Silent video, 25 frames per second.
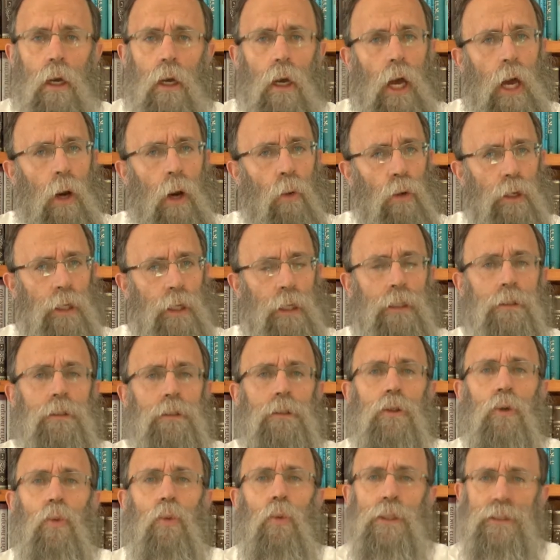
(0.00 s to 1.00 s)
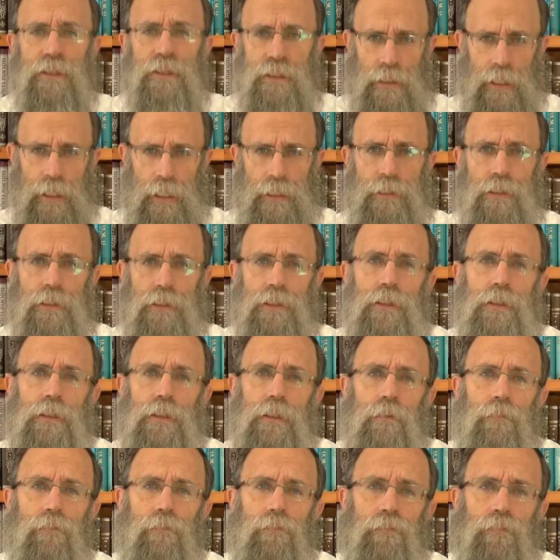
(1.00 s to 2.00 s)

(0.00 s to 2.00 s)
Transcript: Our answer was yes.